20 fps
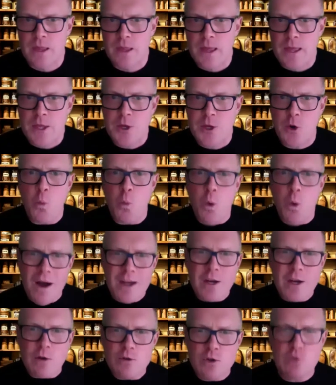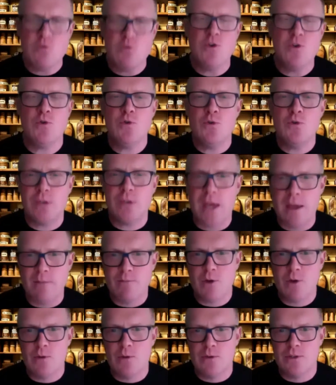Why don't you use
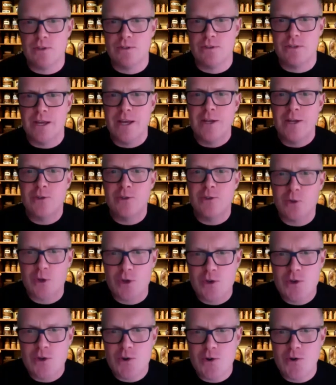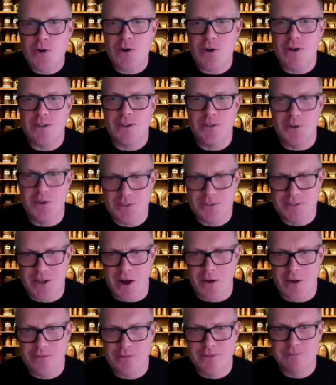hypnosis to cure
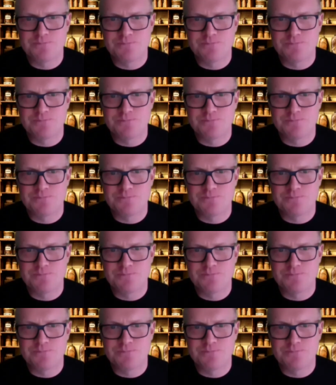yourself?